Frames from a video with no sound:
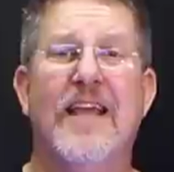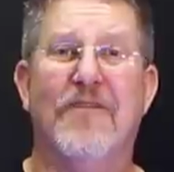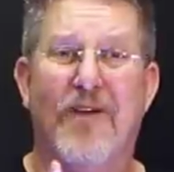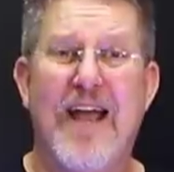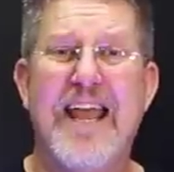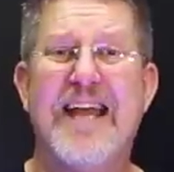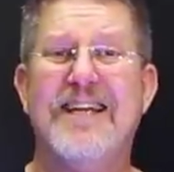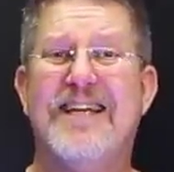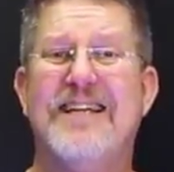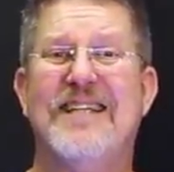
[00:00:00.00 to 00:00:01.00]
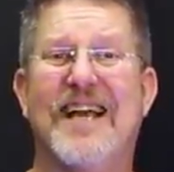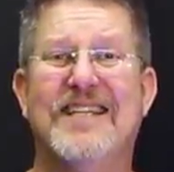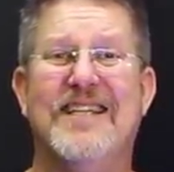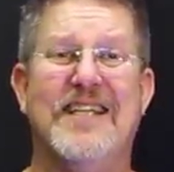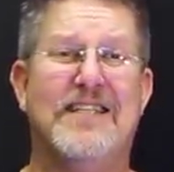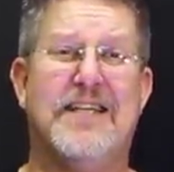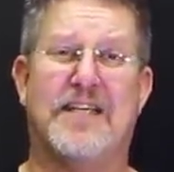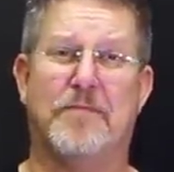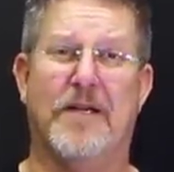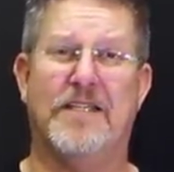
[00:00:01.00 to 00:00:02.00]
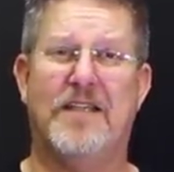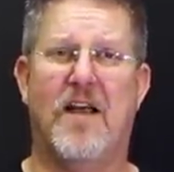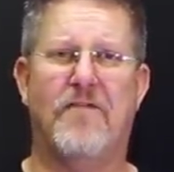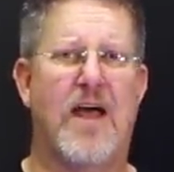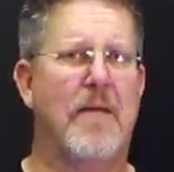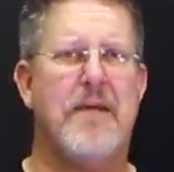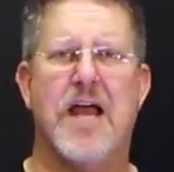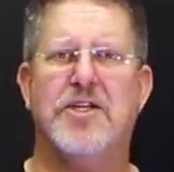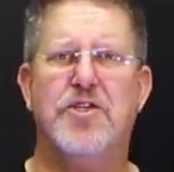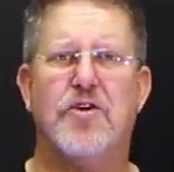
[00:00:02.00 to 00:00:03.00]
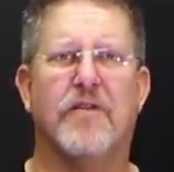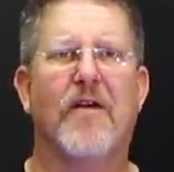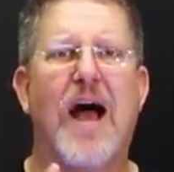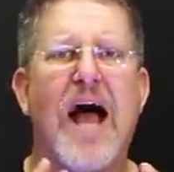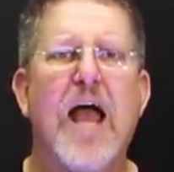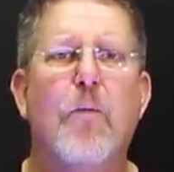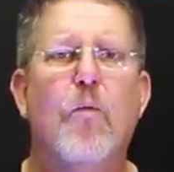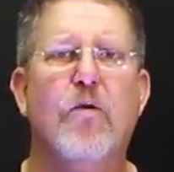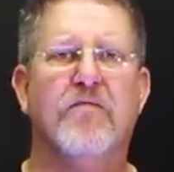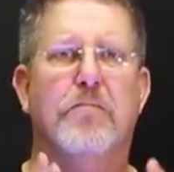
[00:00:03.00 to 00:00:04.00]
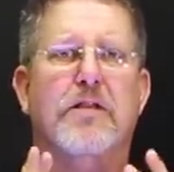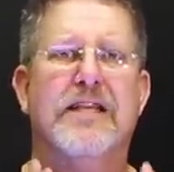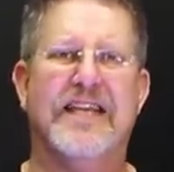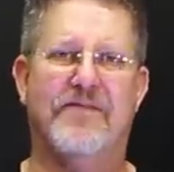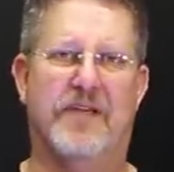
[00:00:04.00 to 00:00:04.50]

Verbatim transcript: If I hadn't conducted these tests myself, I'm not sure if I would have believed